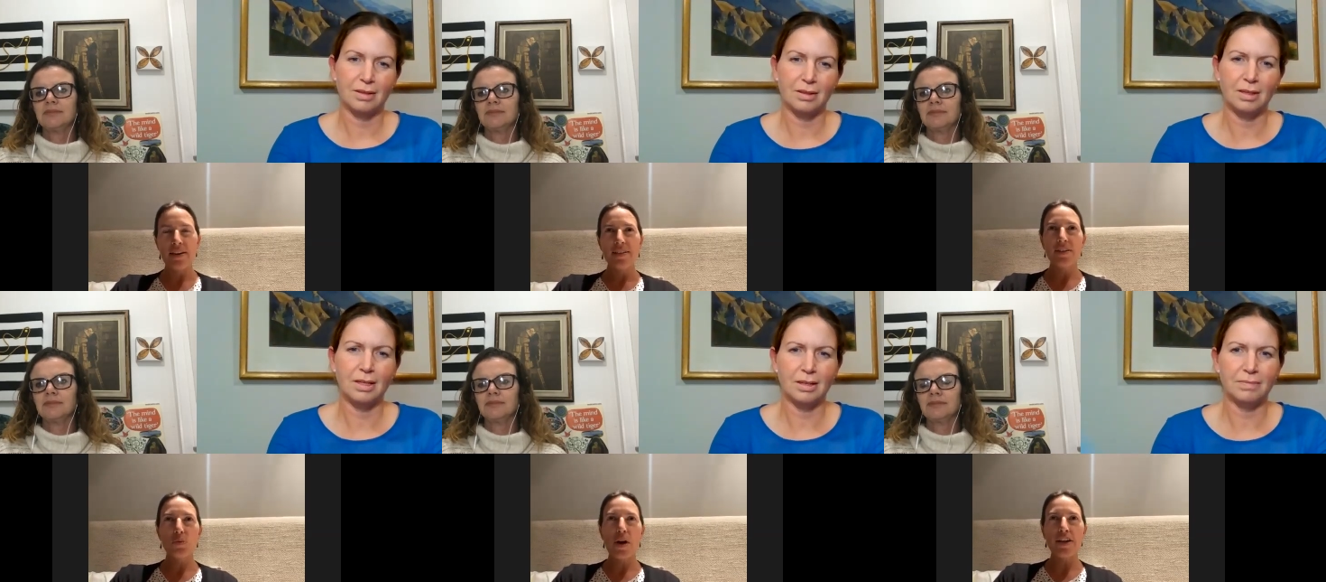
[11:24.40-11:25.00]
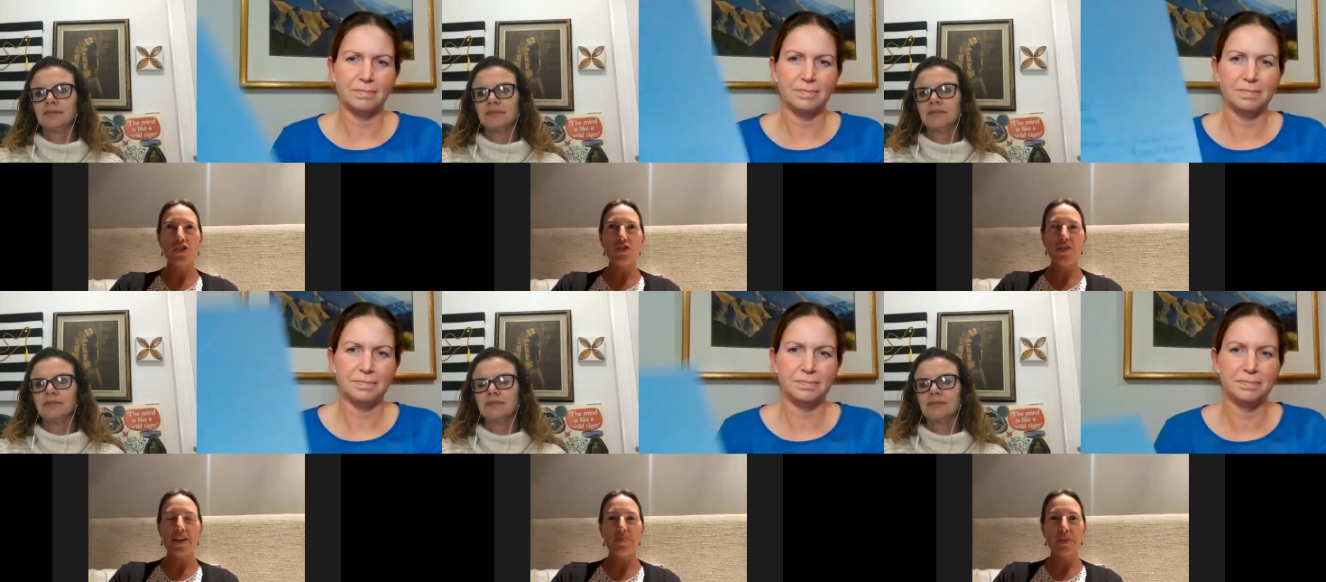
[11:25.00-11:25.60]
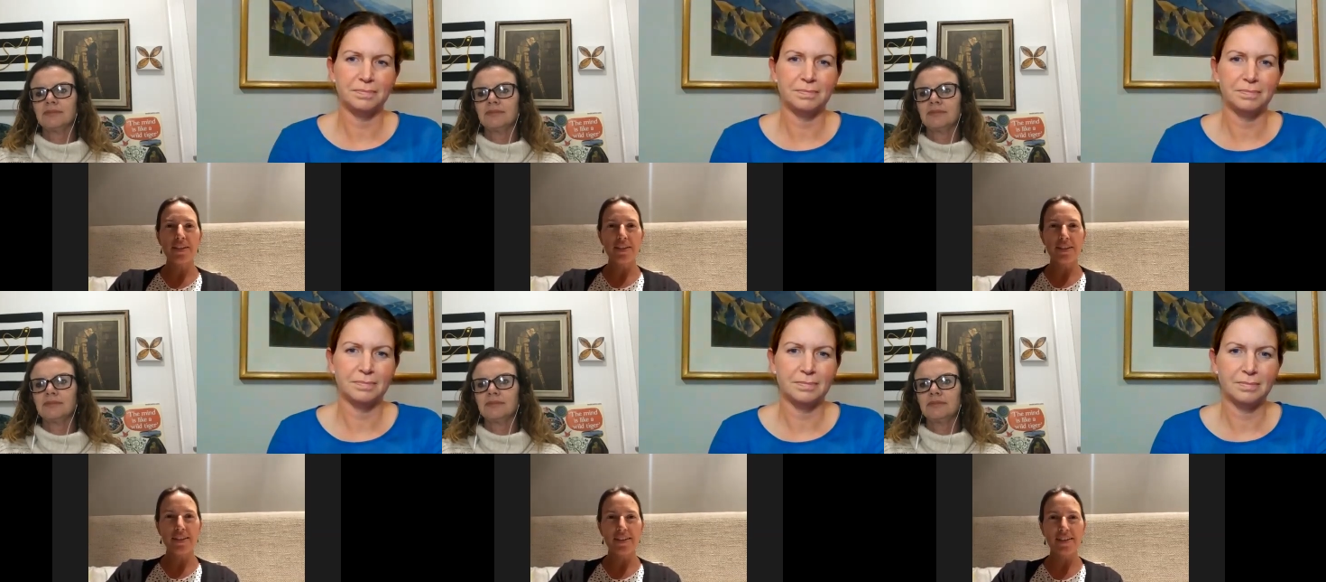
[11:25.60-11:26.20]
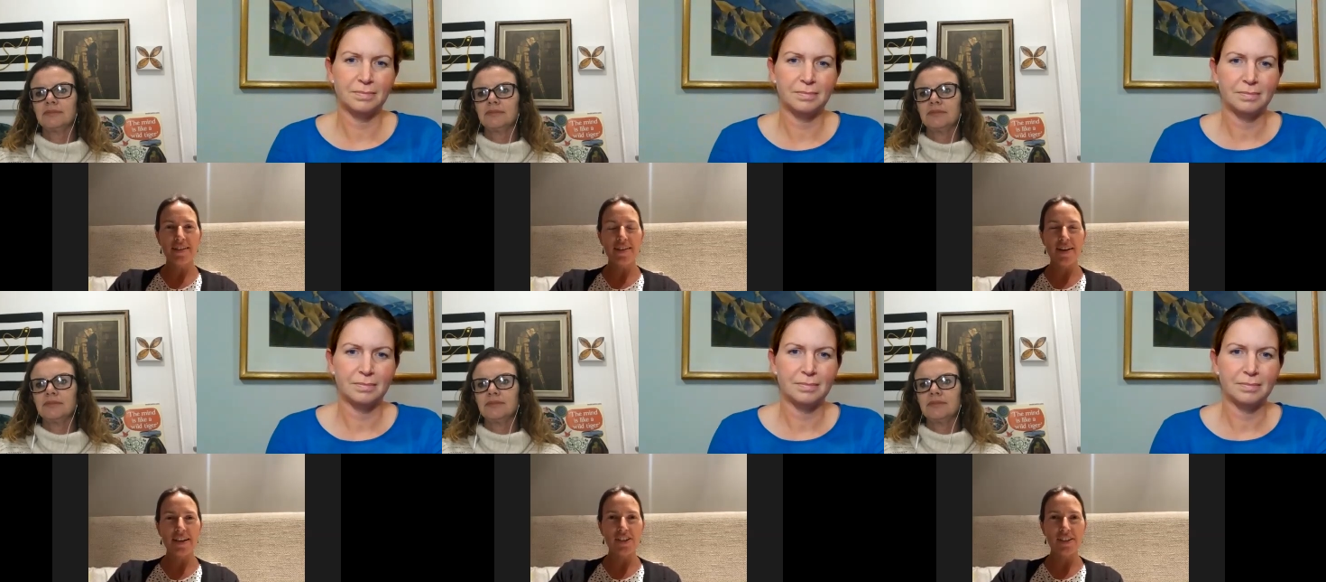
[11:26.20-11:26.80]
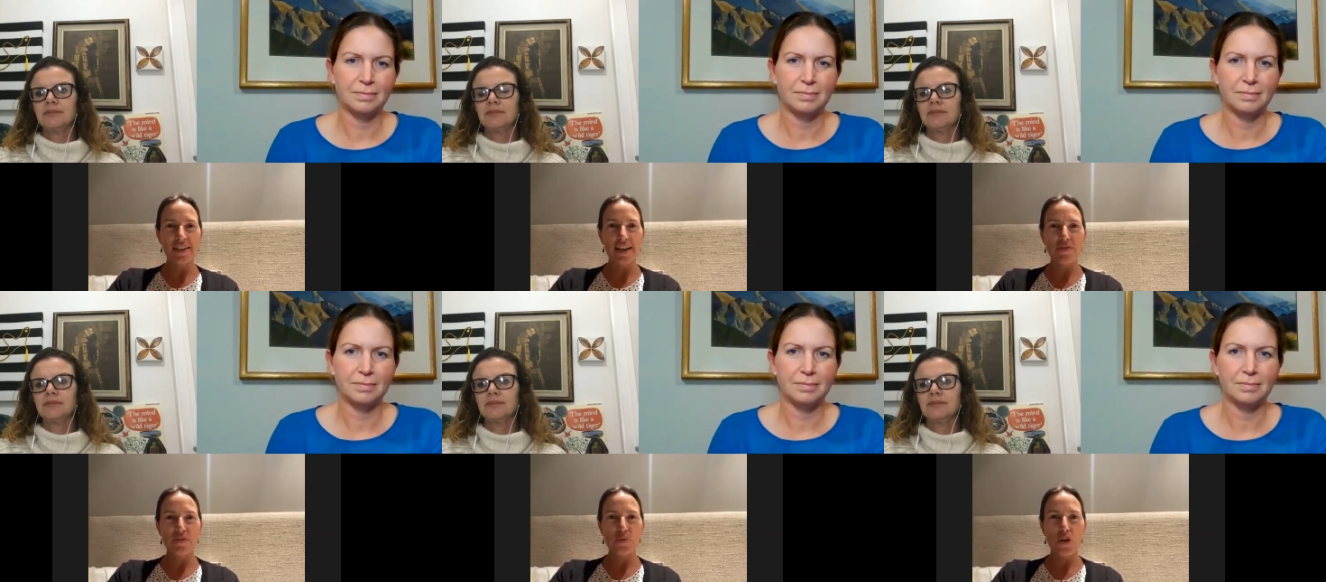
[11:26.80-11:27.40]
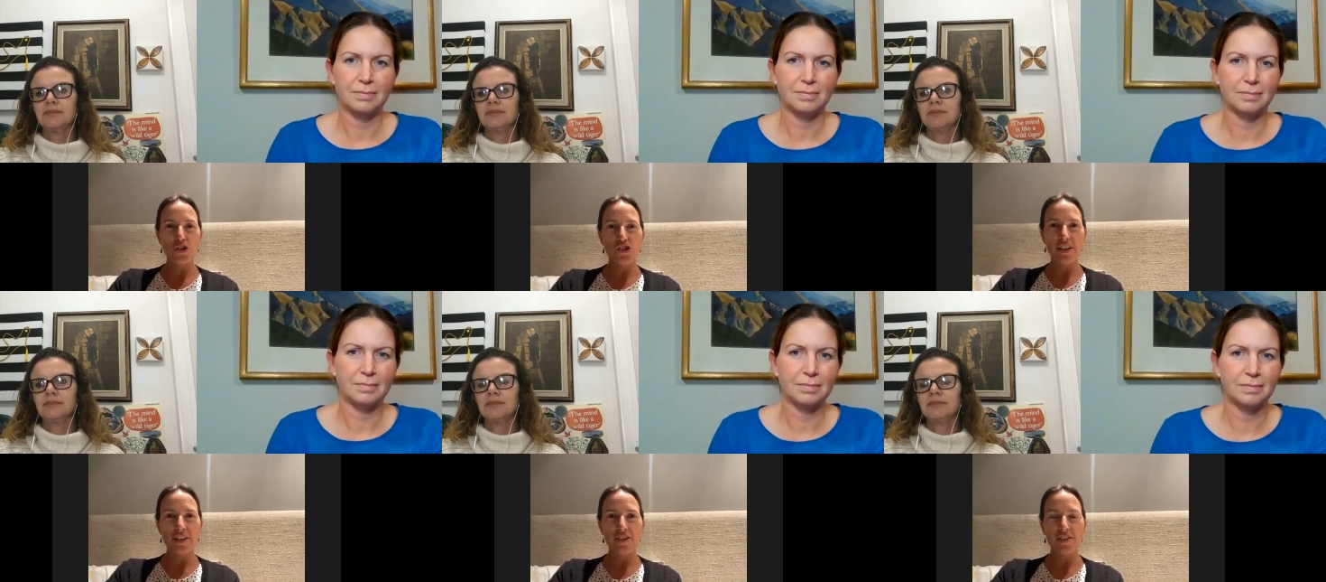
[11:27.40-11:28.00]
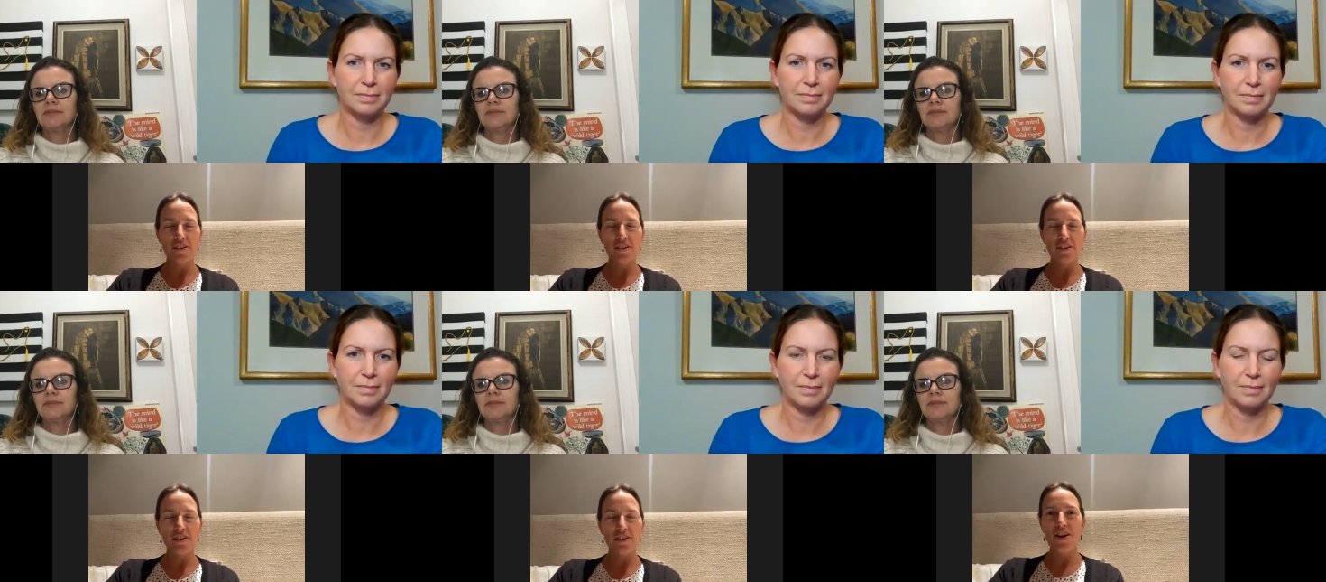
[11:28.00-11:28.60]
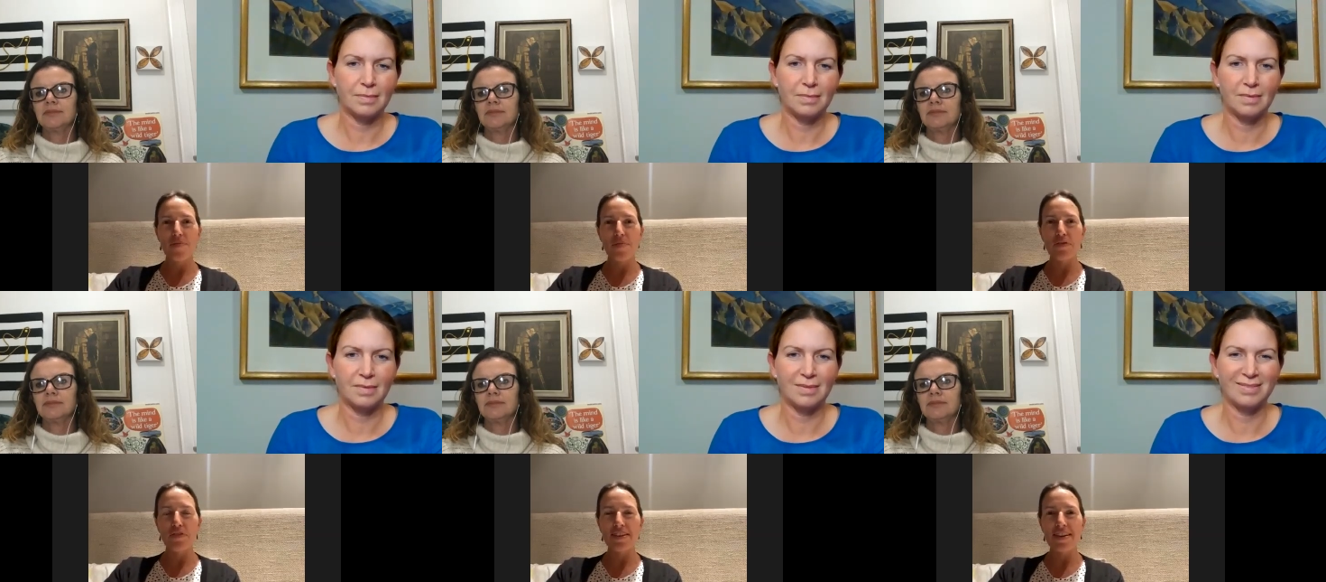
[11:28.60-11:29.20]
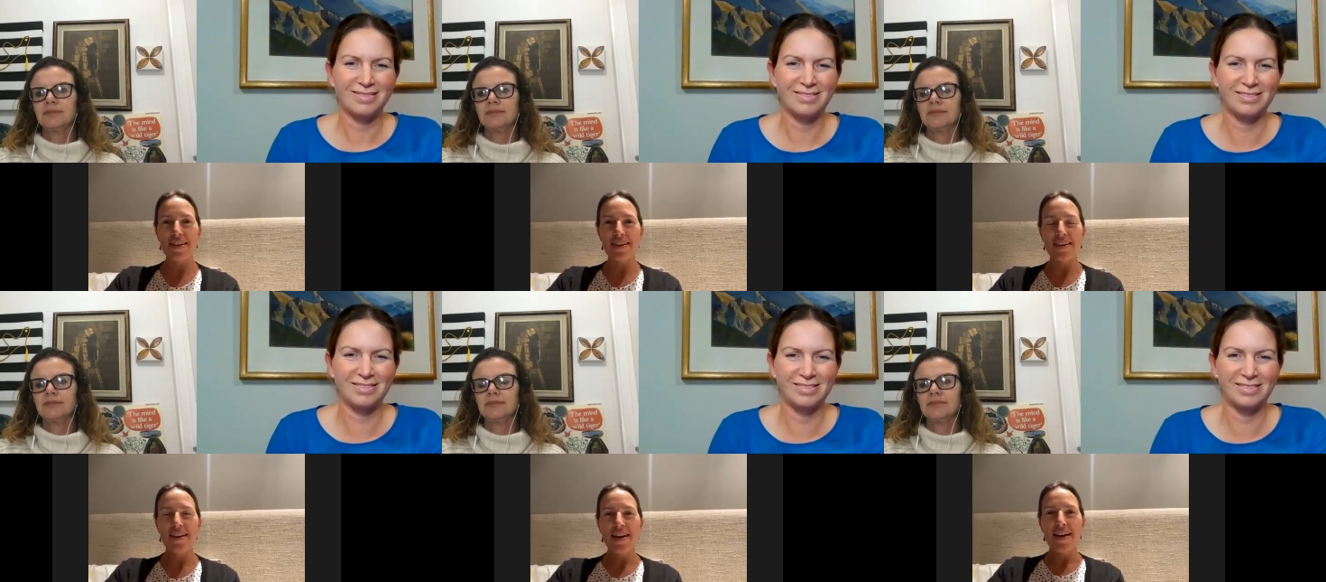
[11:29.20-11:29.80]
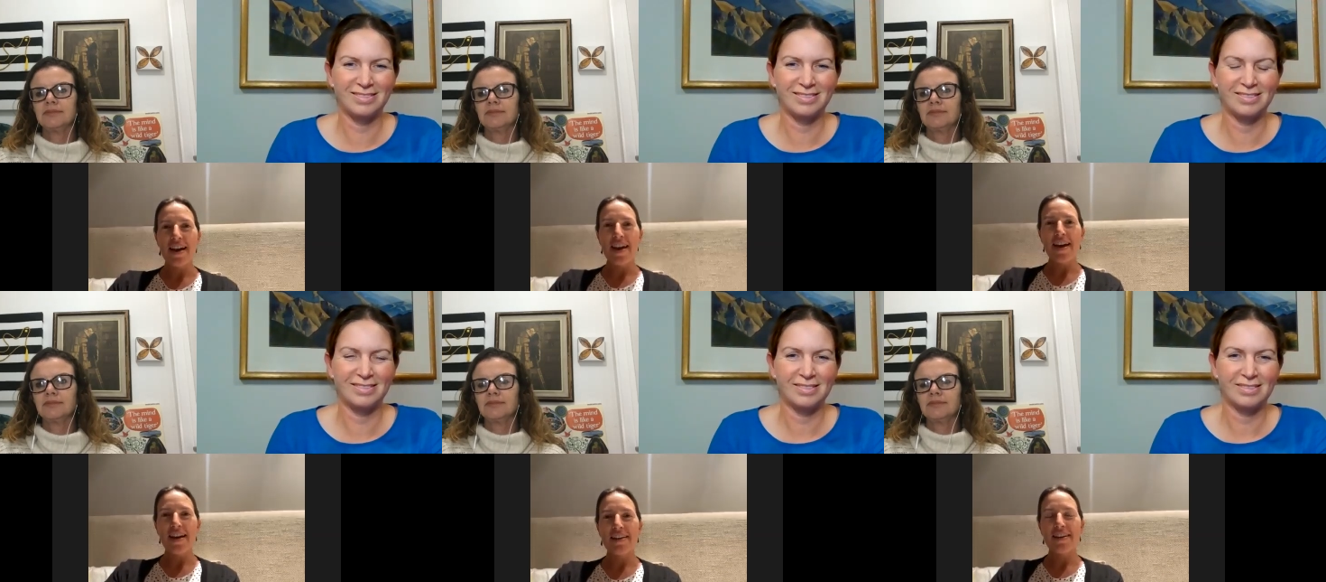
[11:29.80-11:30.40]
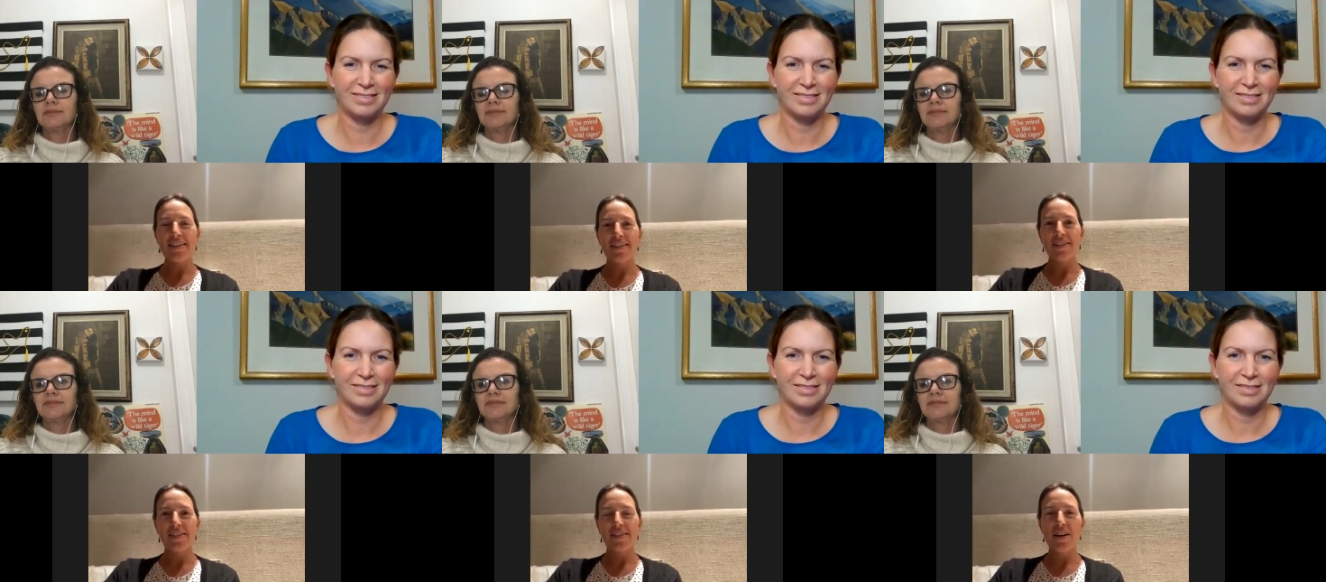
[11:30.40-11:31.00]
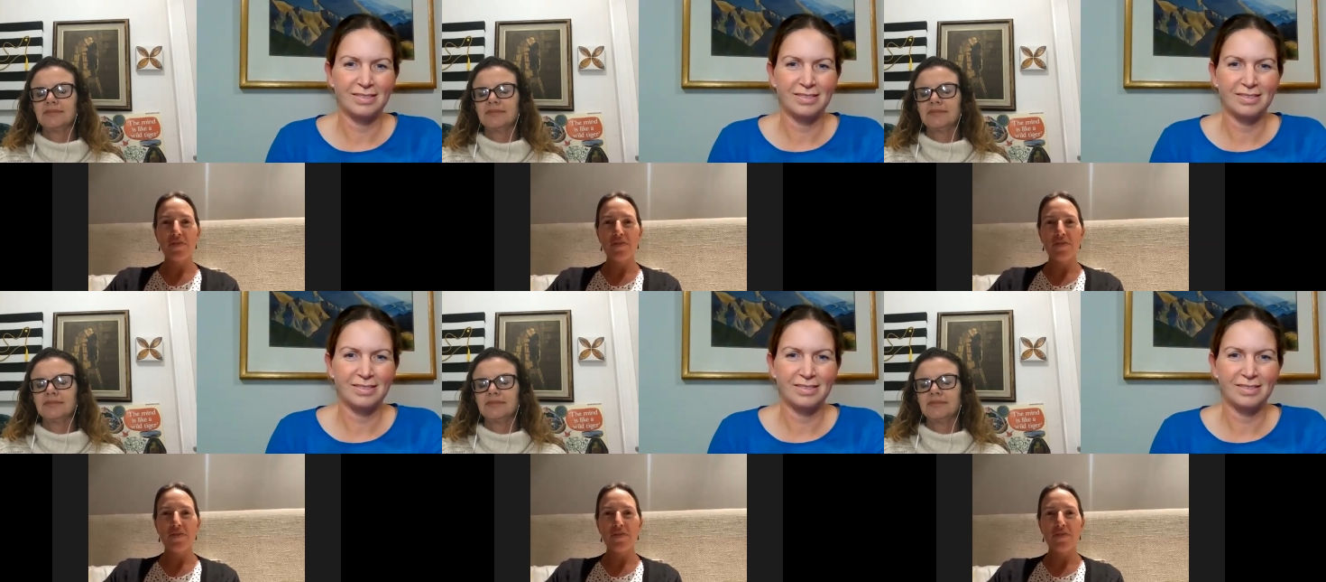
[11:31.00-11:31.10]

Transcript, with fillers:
Speaker 1: there's yeah. one tree in particular that I just love watching change at that time every mm. year, and it's just